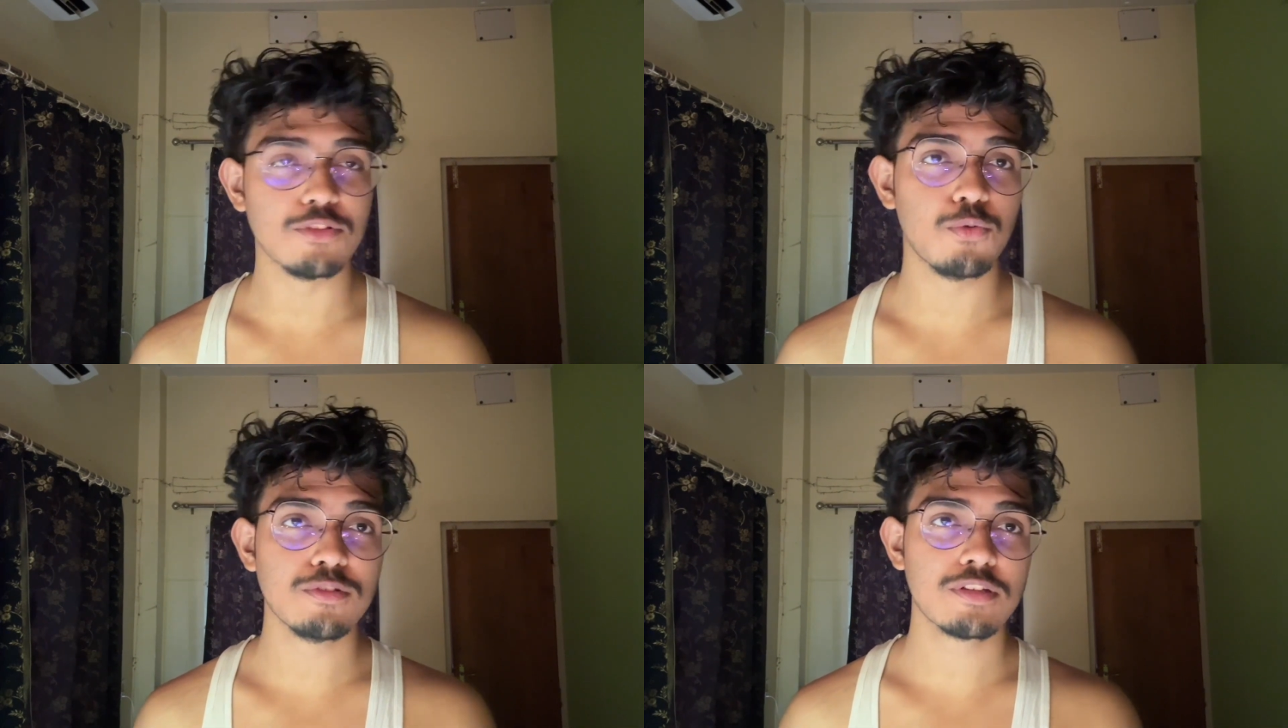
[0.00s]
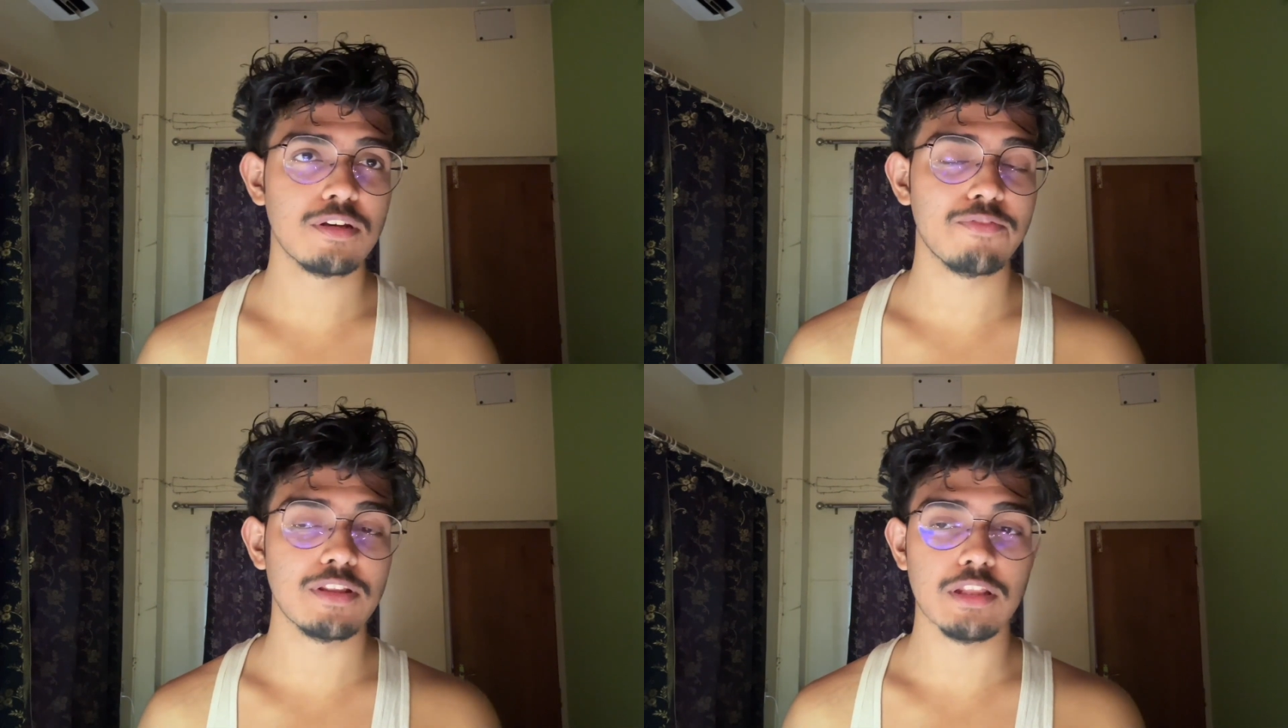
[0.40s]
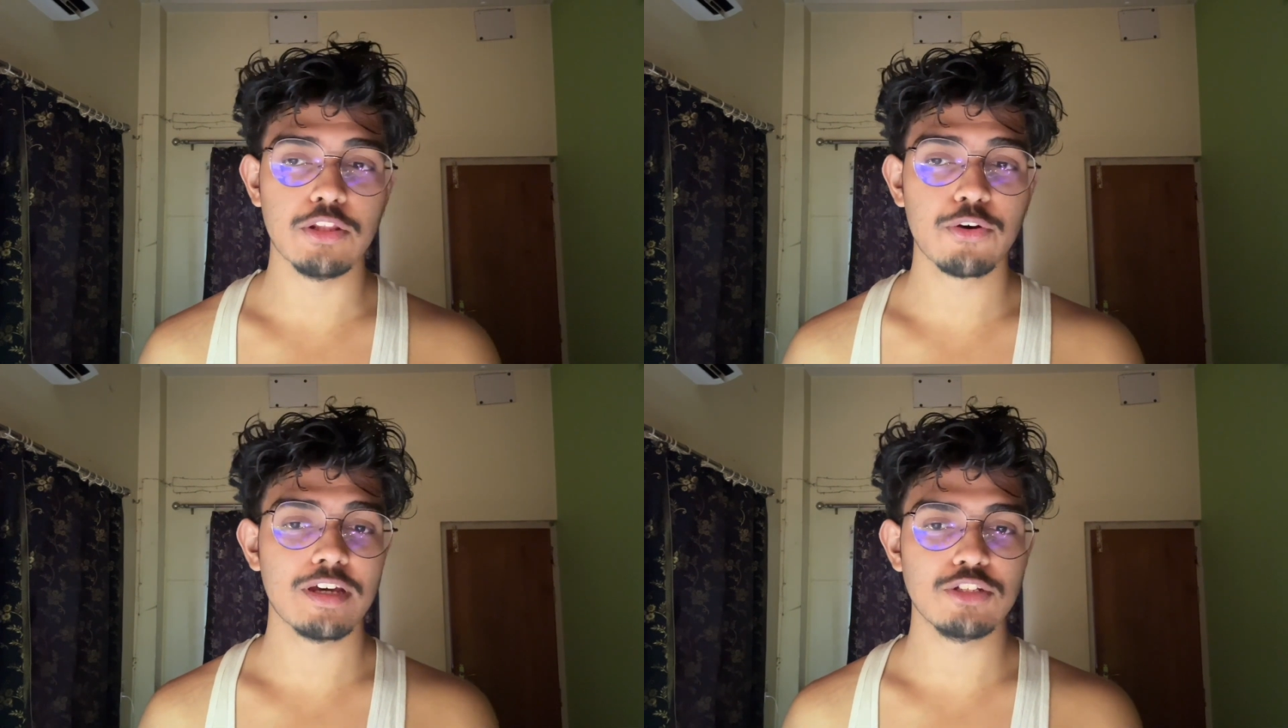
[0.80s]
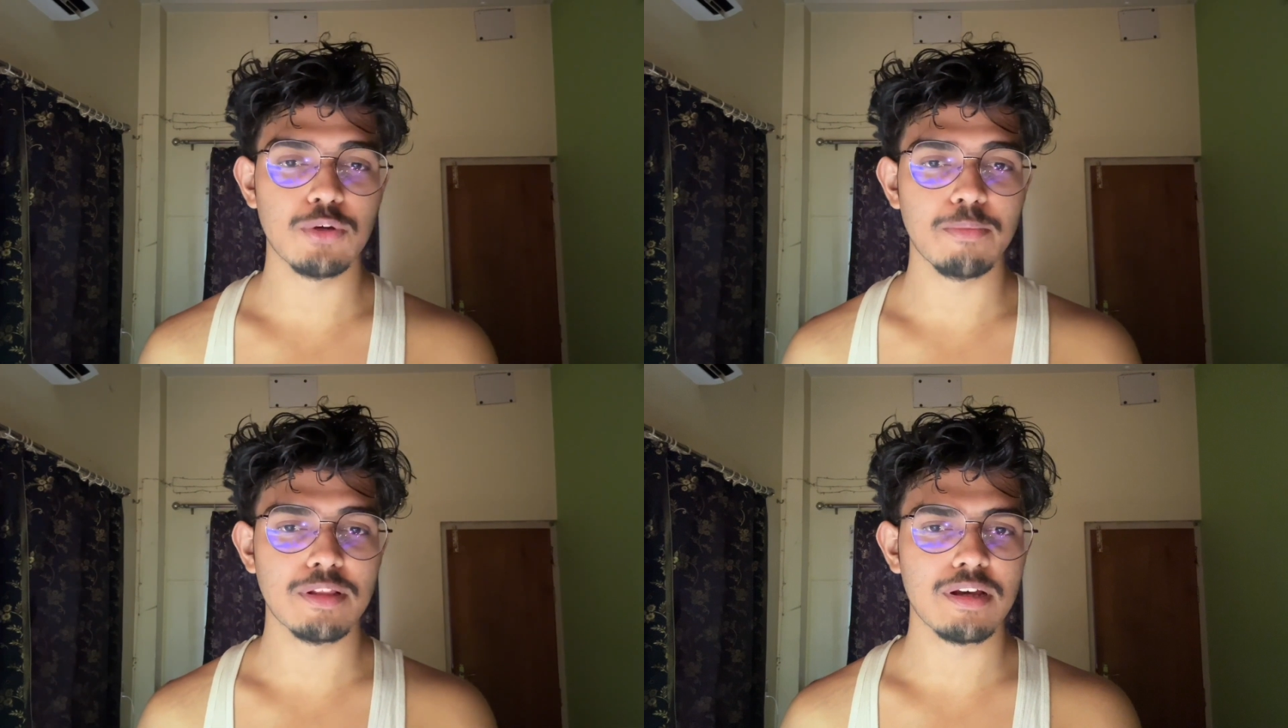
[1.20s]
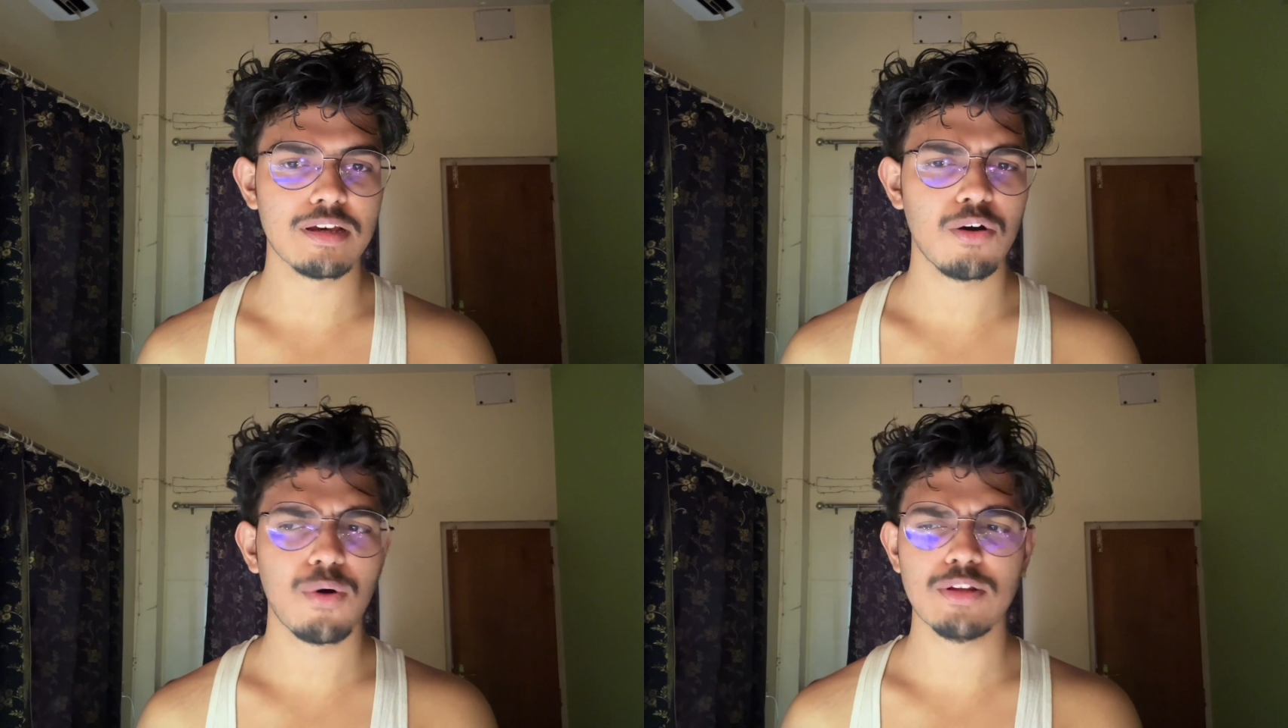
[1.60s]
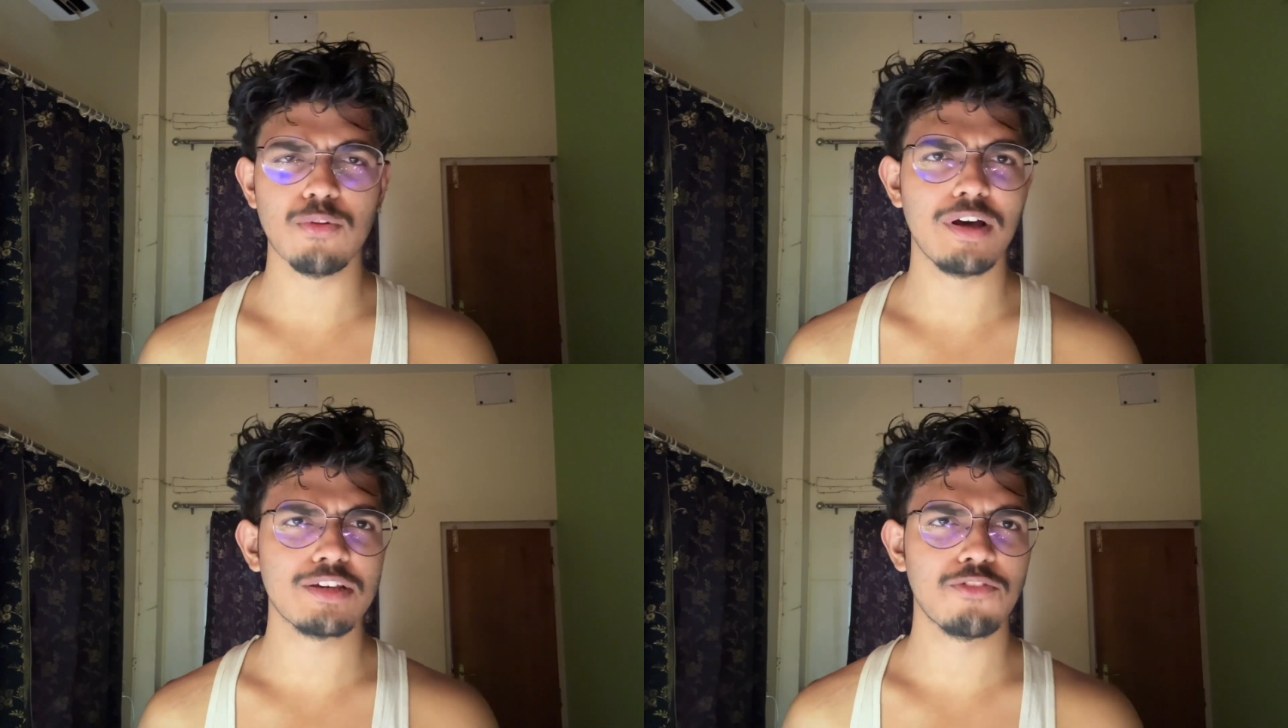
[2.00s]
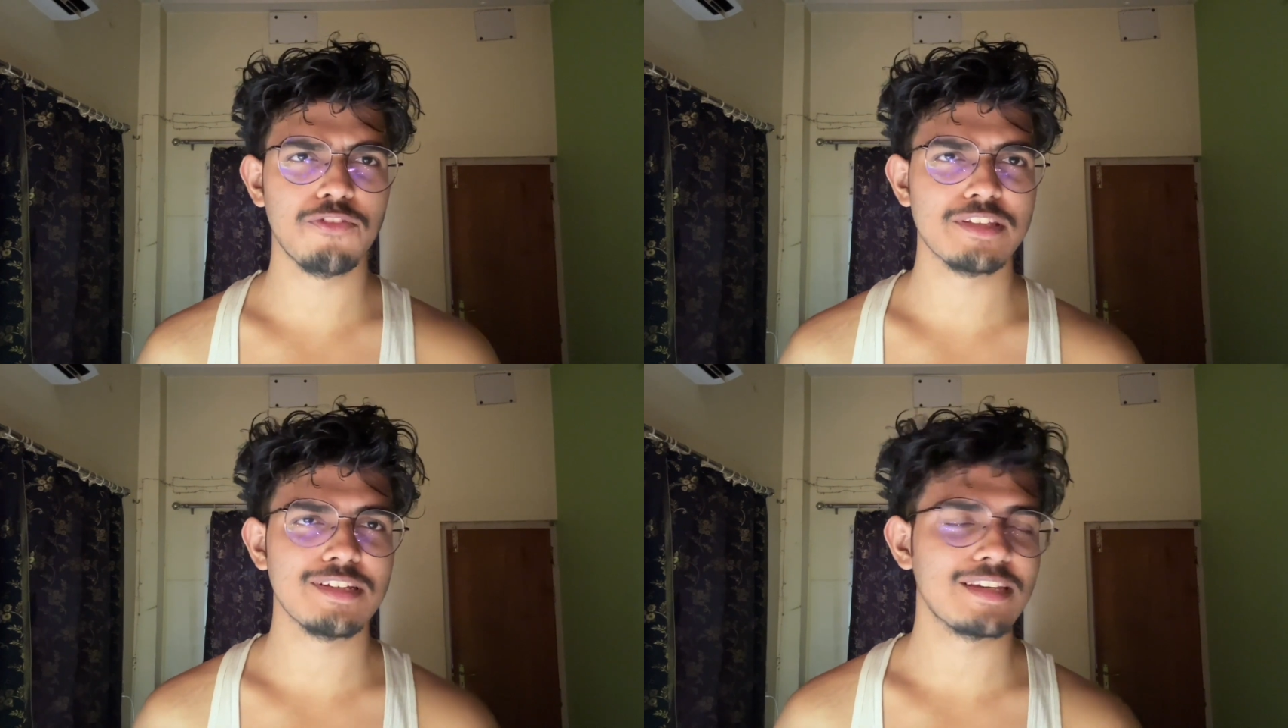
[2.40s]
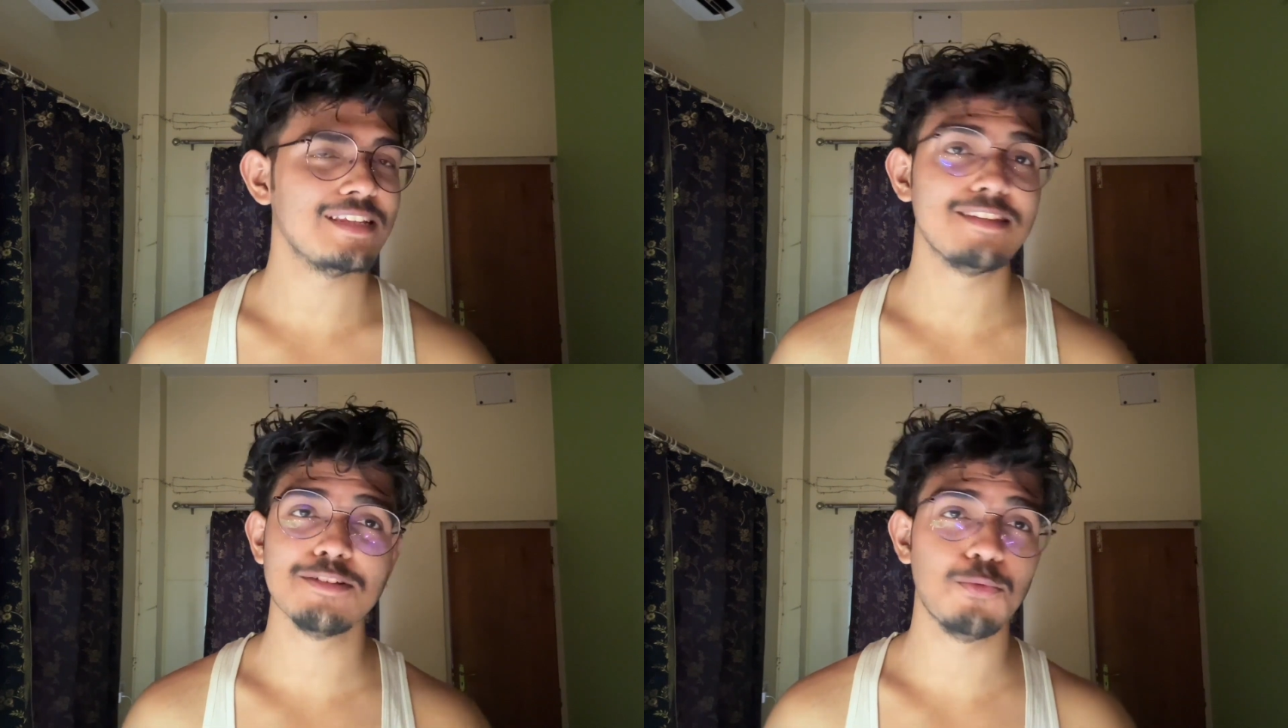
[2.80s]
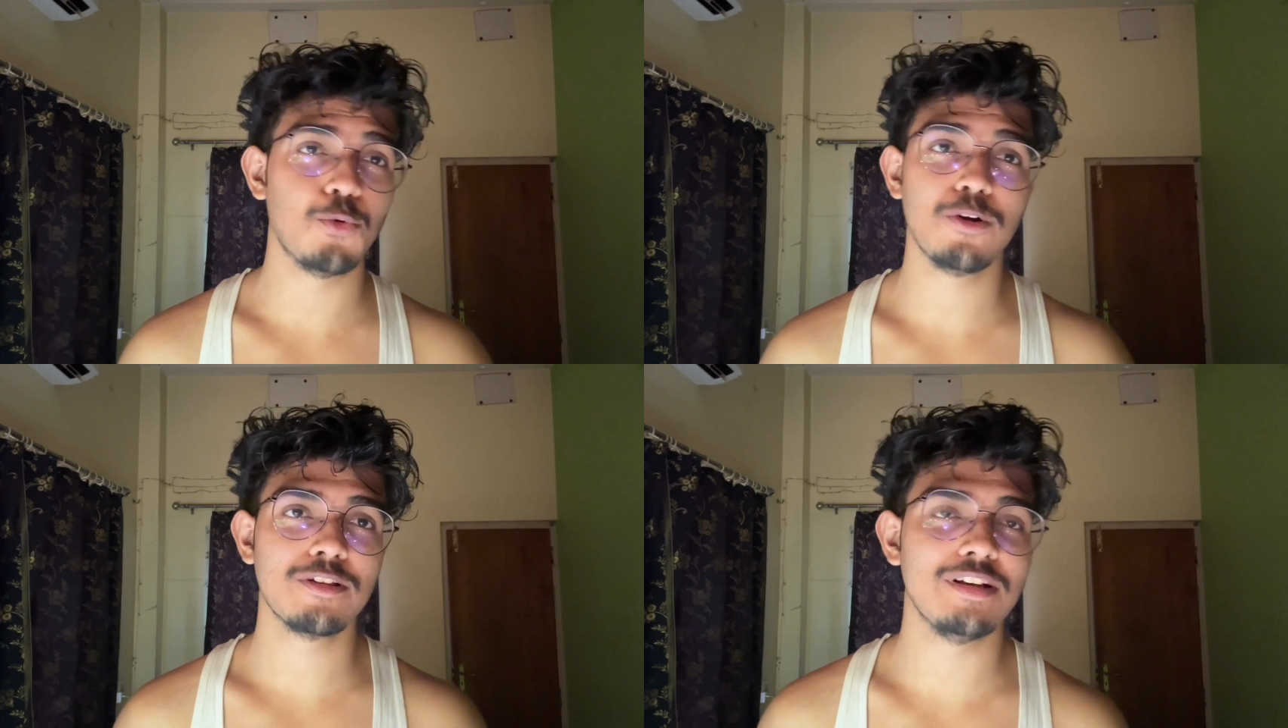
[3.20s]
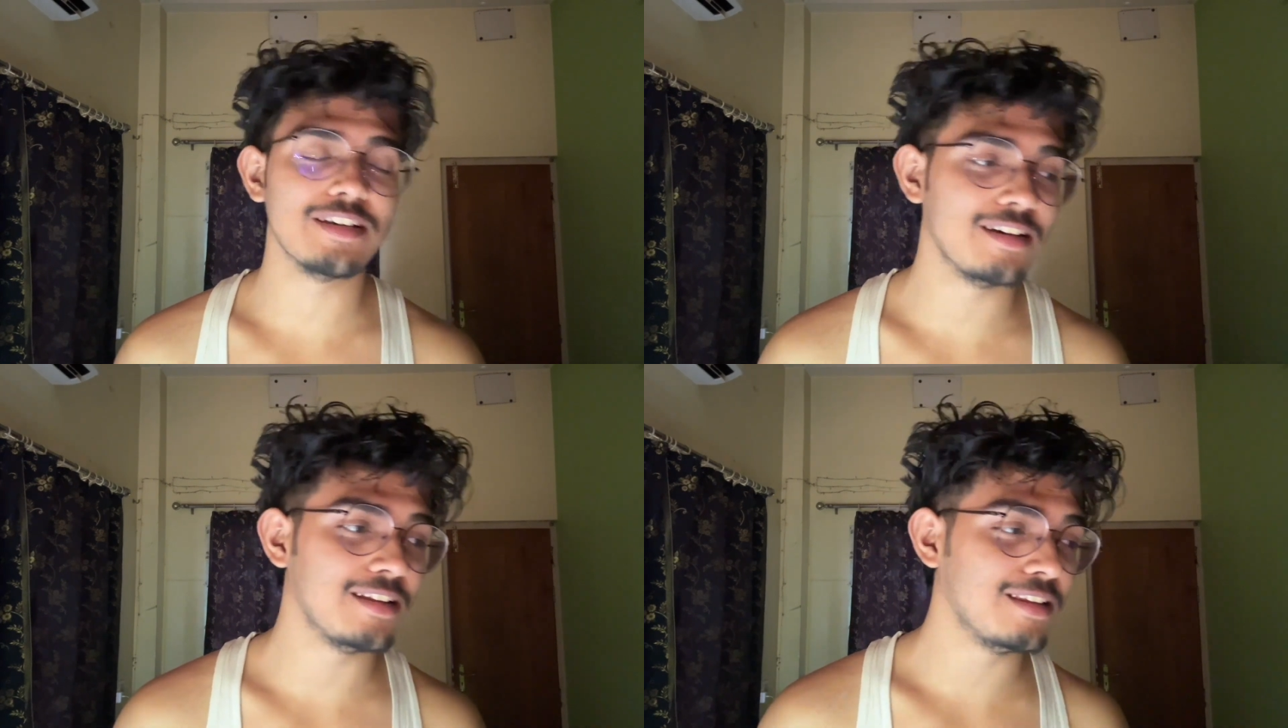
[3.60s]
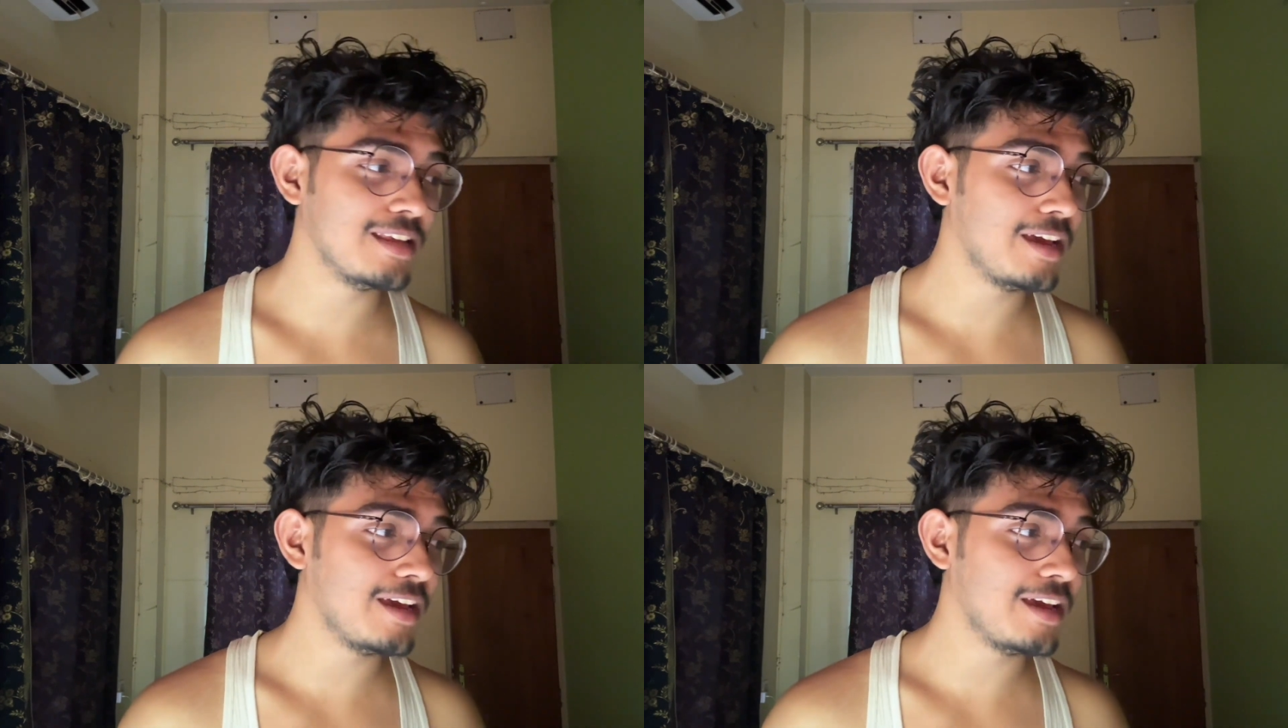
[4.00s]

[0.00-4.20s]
No one's gonna even look at you and be like, oh, I don't like your physique. It doesn't work like that.